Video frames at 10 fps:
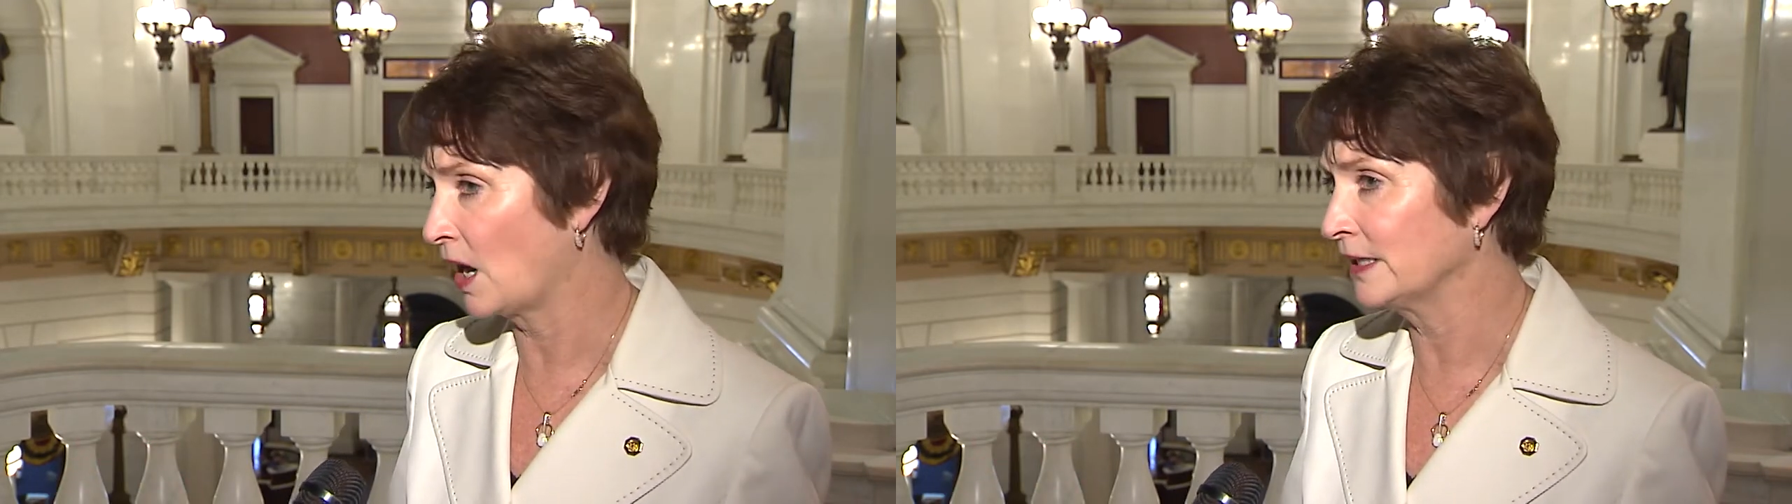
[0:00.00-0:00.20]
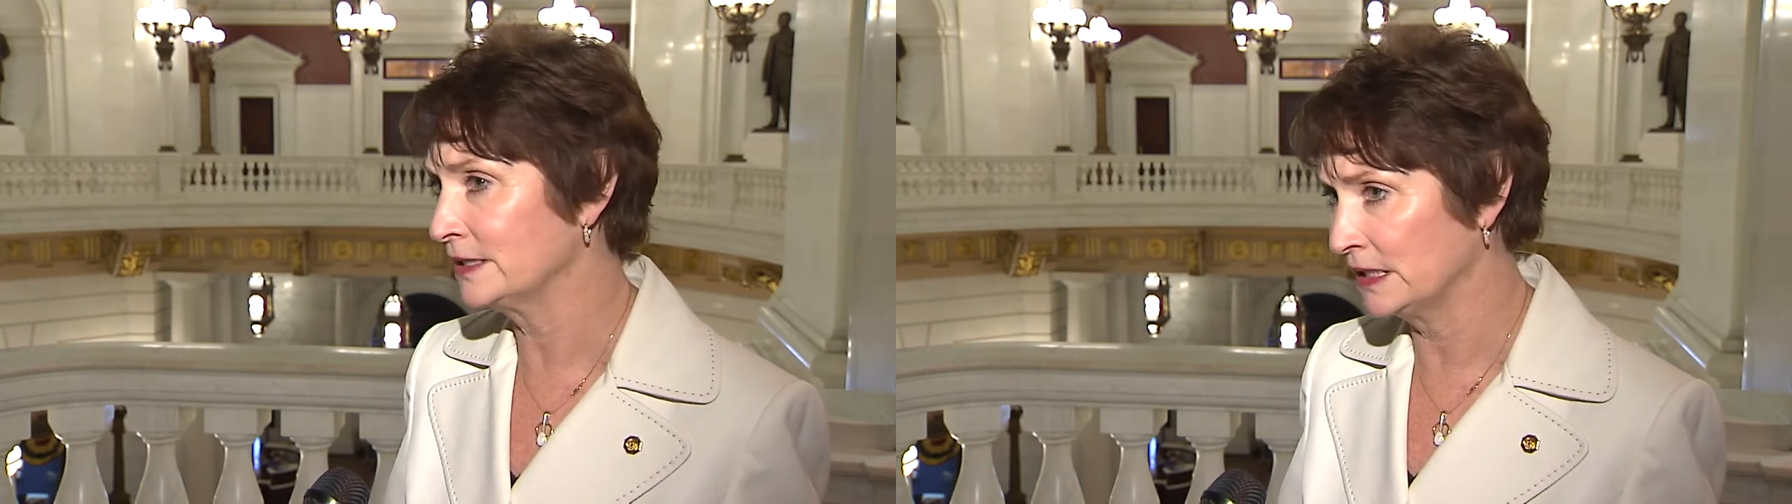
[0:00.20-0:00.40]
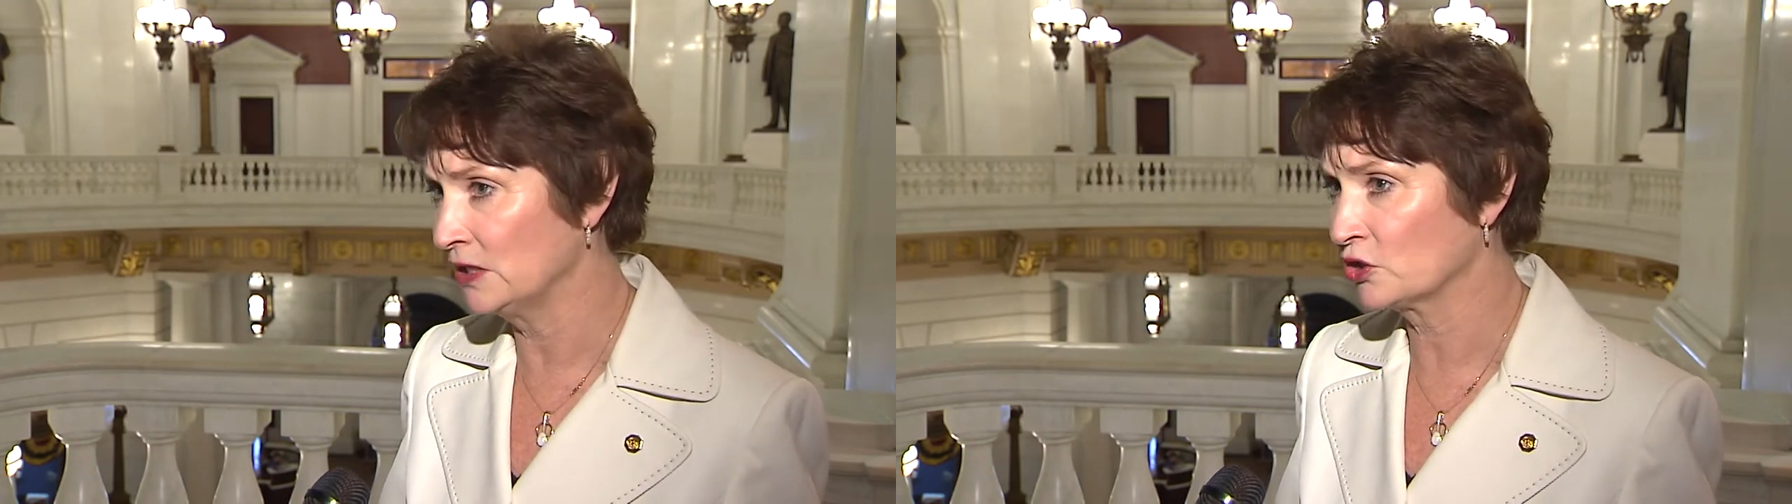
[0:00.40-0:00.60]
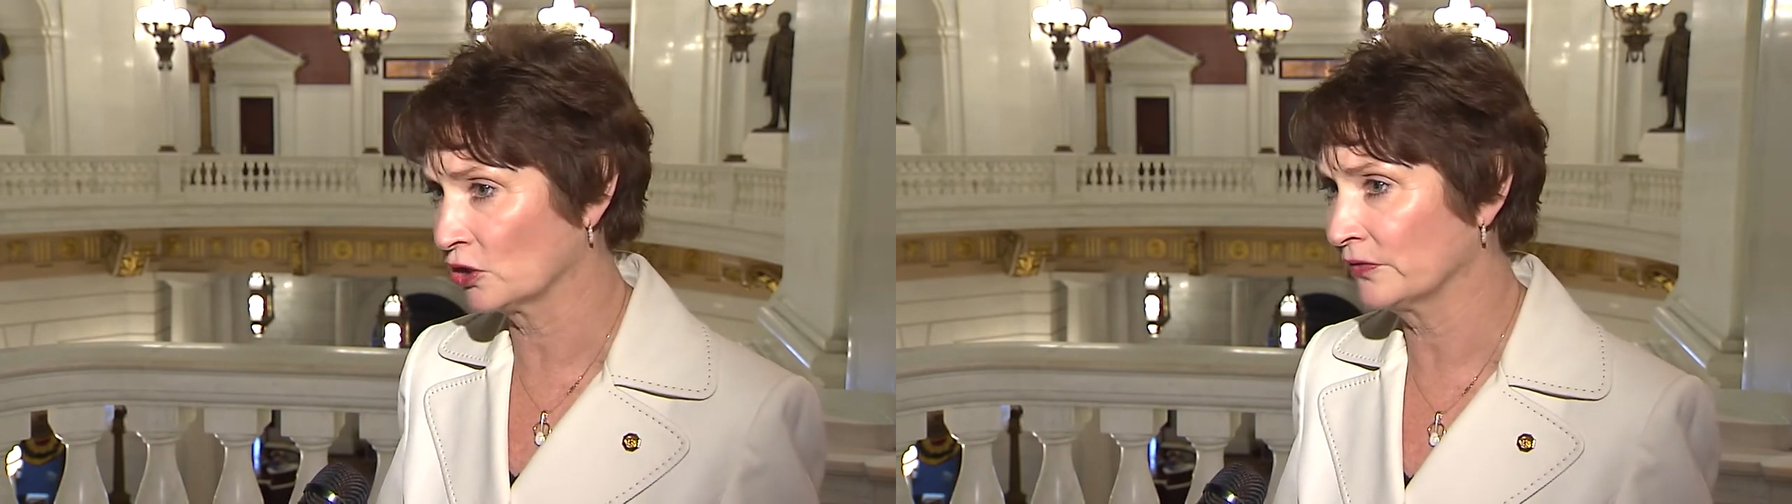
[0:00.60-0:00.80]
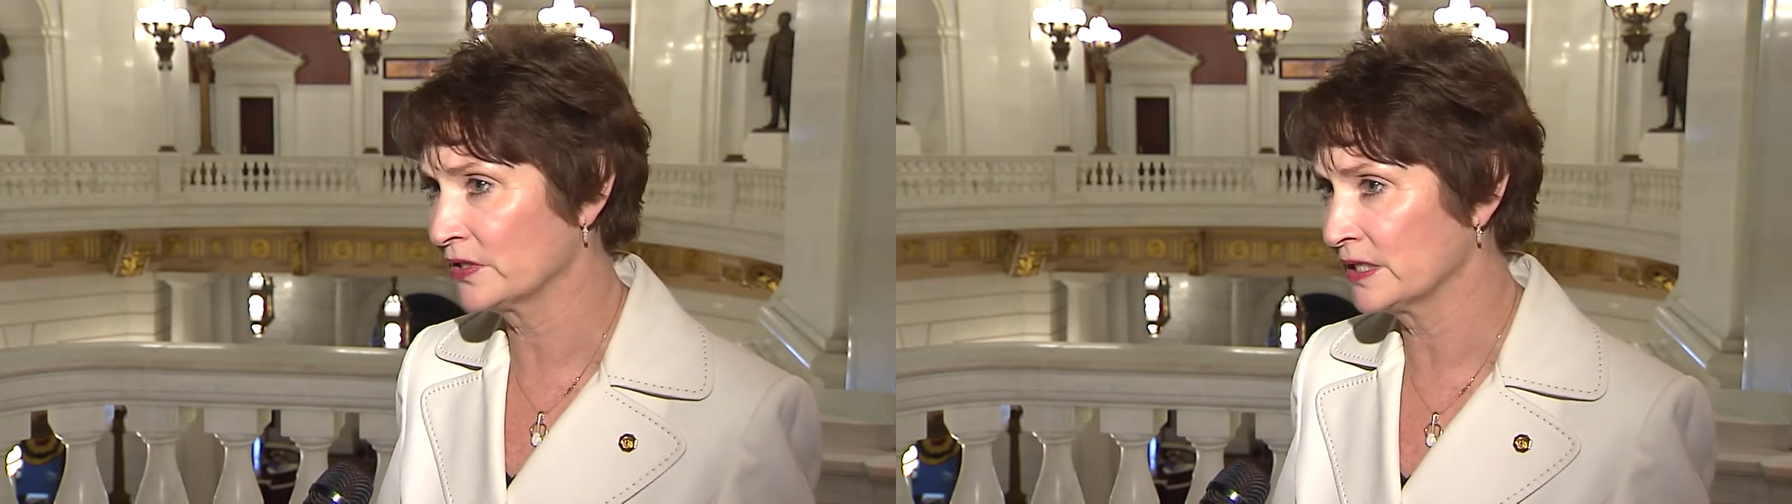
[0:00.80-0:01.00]
IT
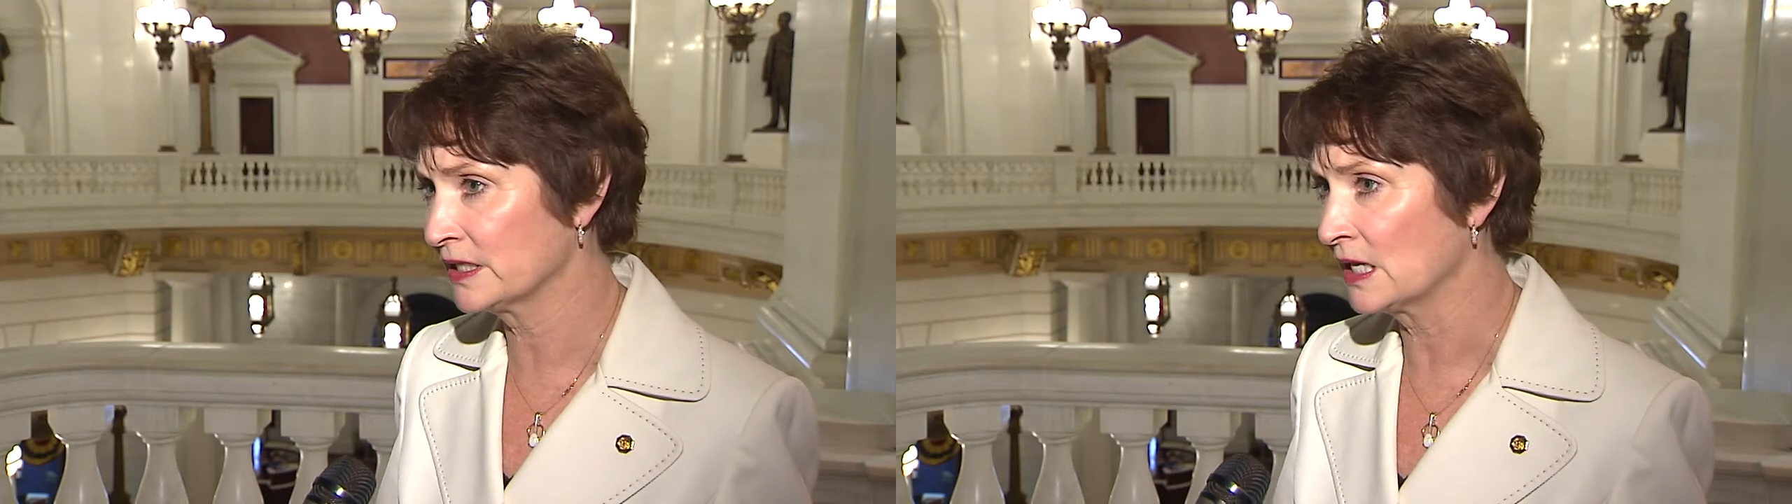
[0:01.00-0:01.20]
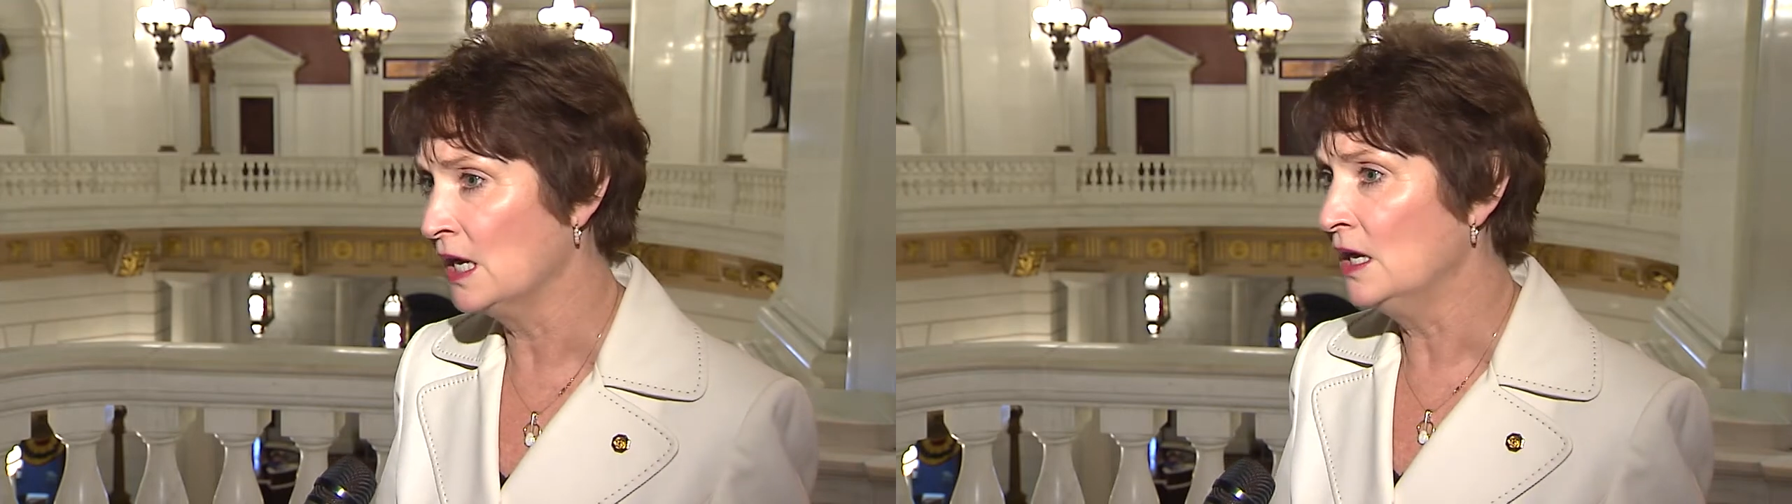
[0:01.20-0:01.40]
services.